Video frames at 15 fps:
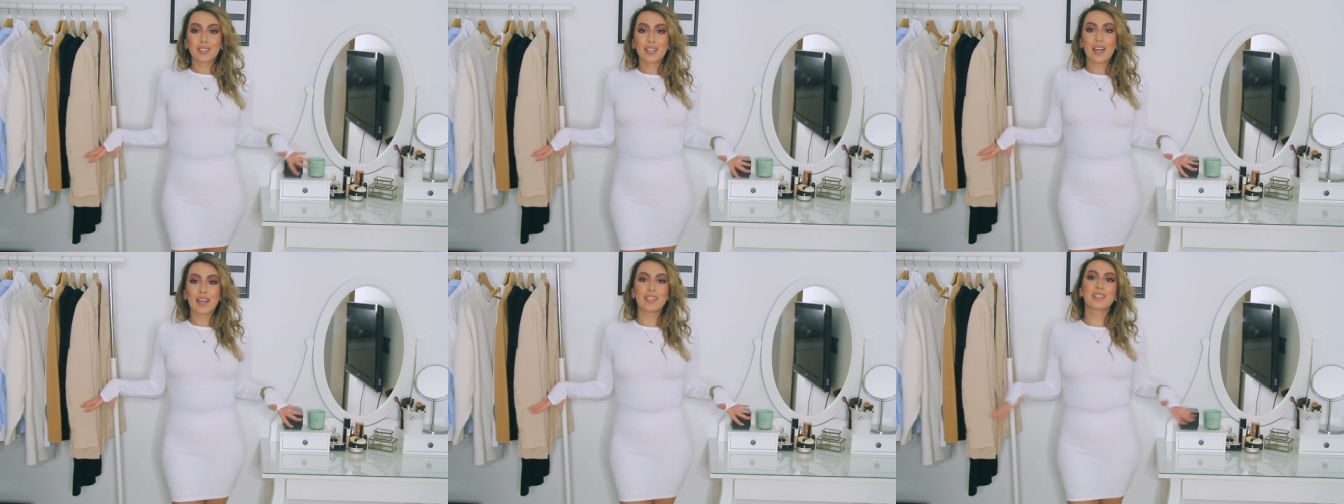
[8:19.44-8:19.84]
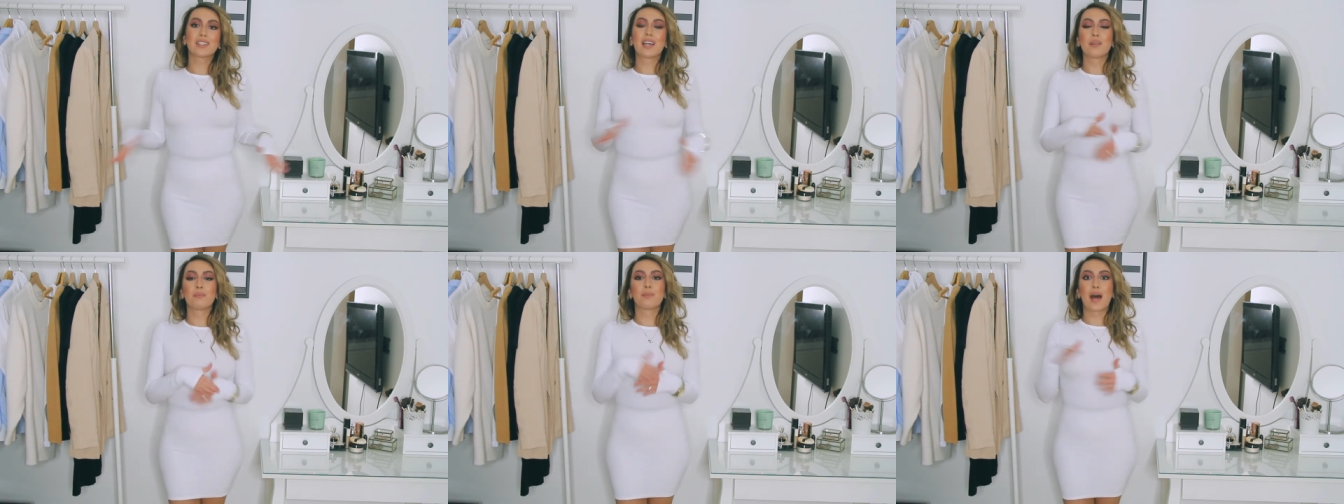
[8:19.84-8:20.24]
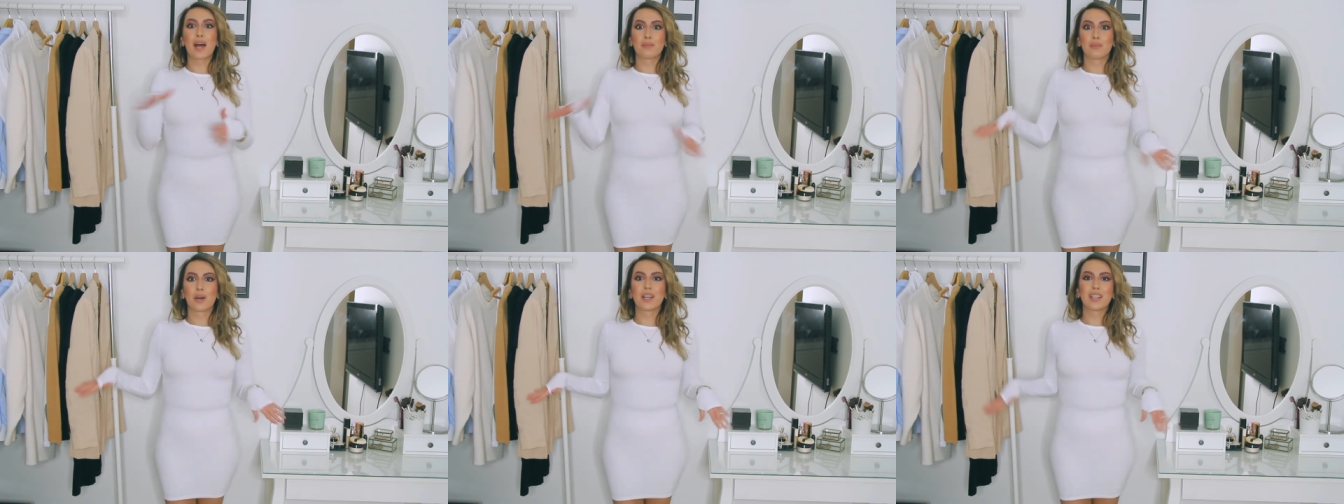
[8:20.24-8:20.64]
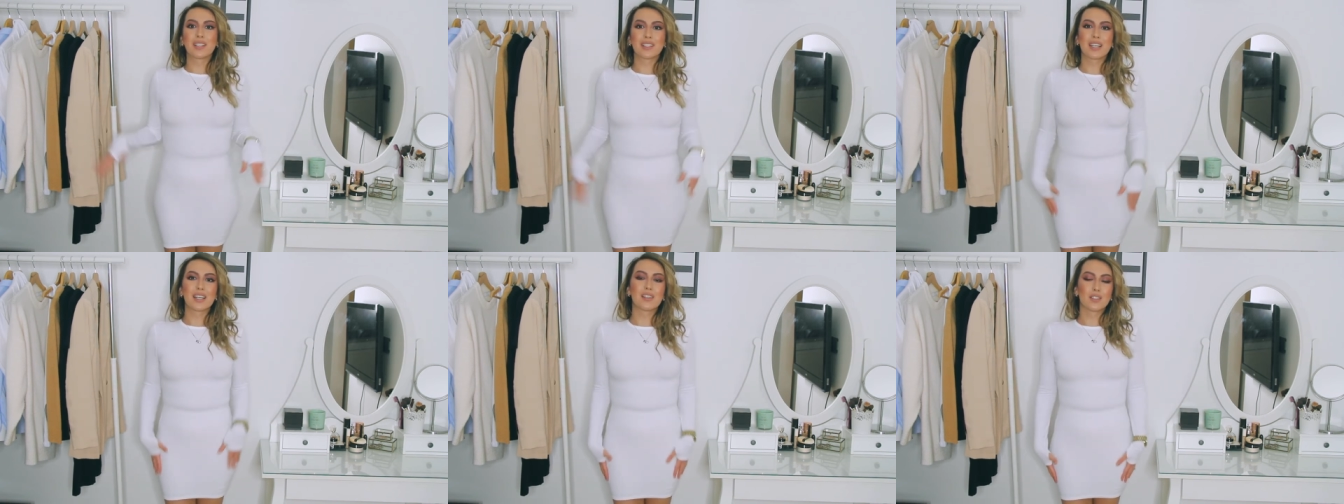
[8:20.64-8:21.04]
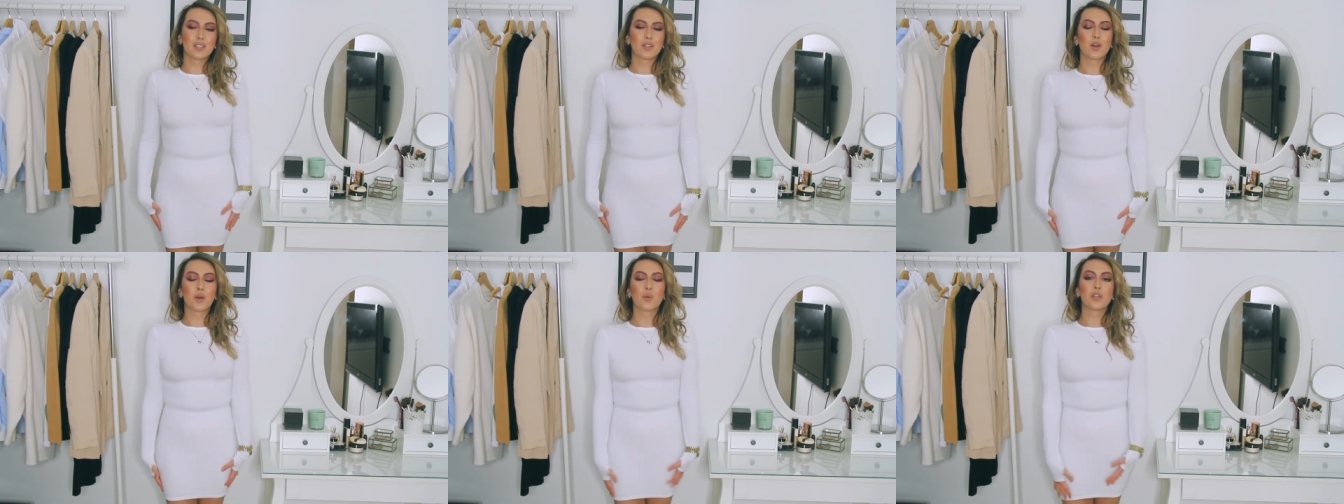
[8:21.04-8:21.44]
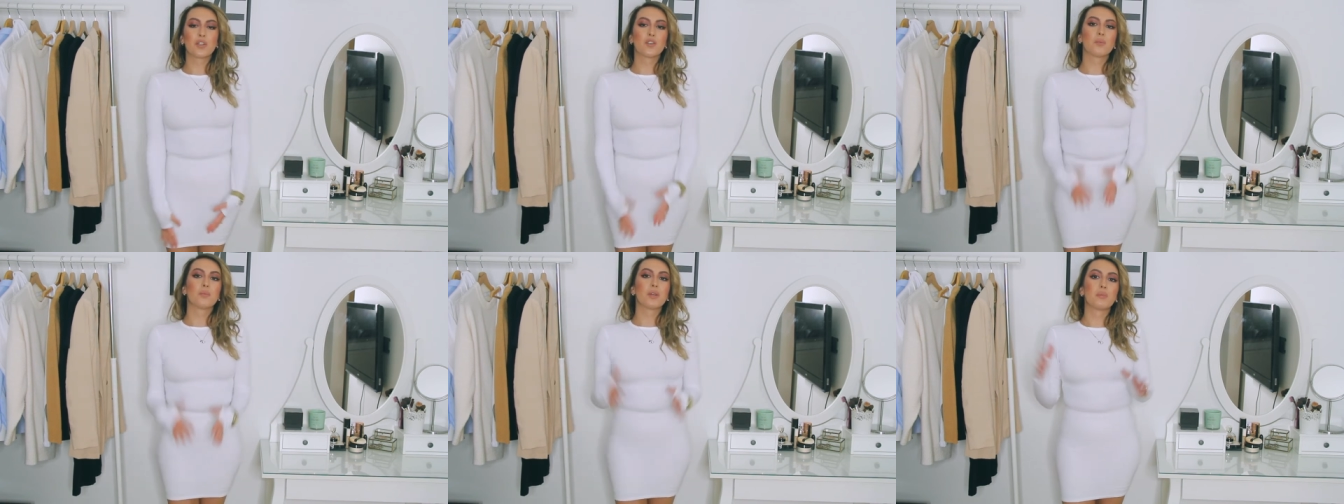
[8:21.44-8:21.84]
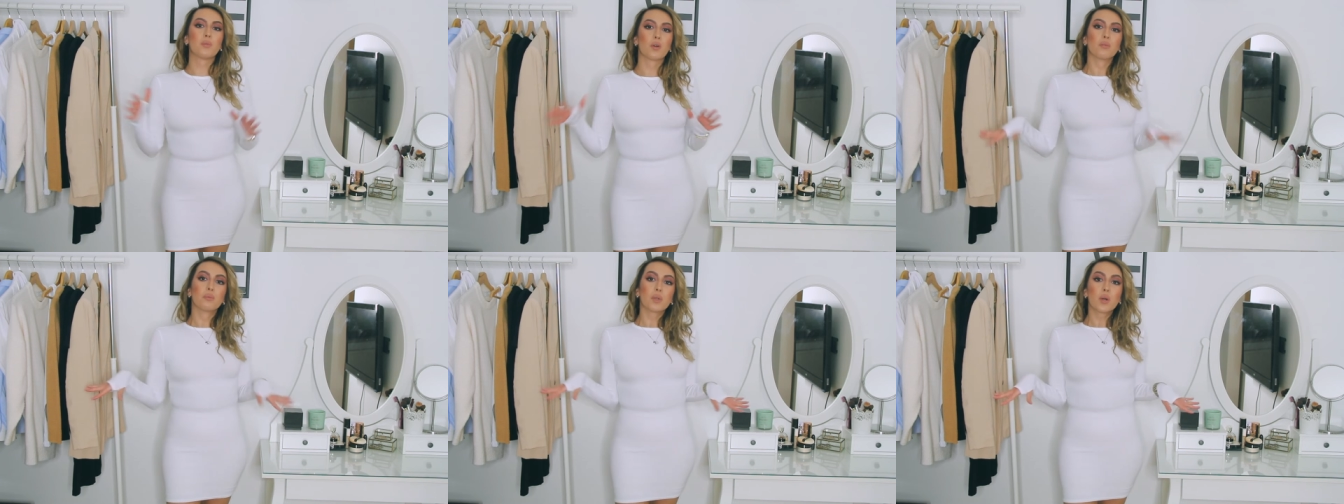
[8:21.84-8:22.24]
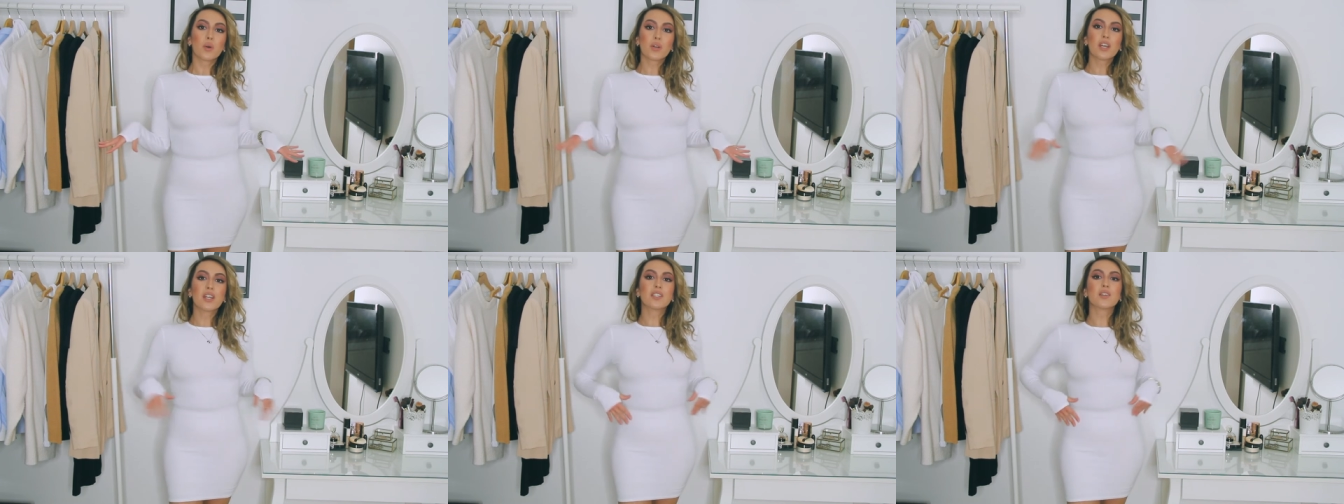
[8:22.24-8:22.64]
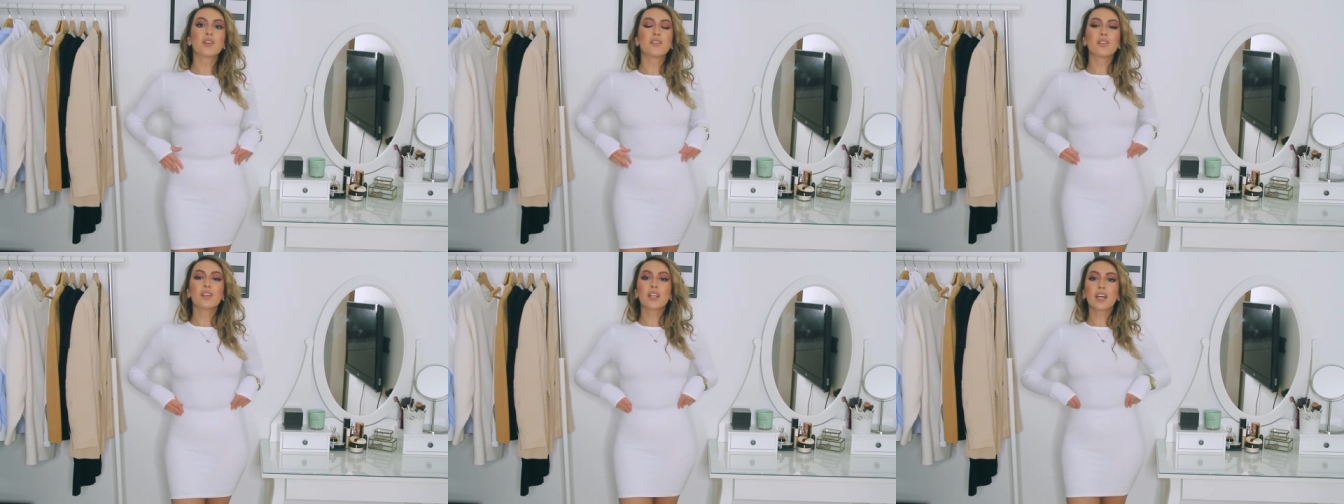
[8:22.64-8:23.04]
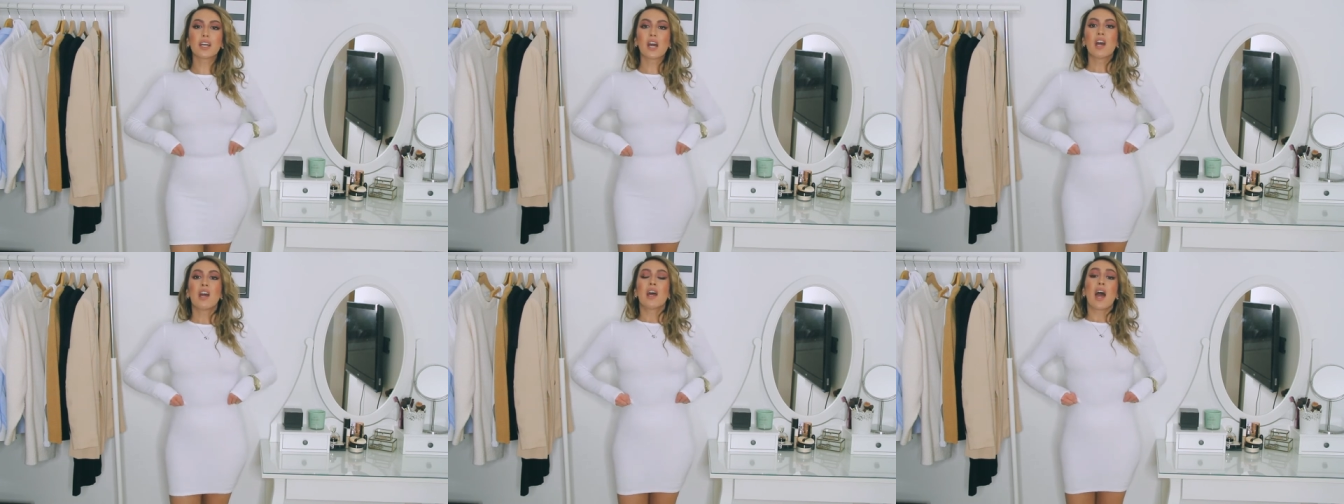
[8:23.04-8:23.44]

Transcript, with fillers: days and bad body days you know when you're a bit more bloated so I feel like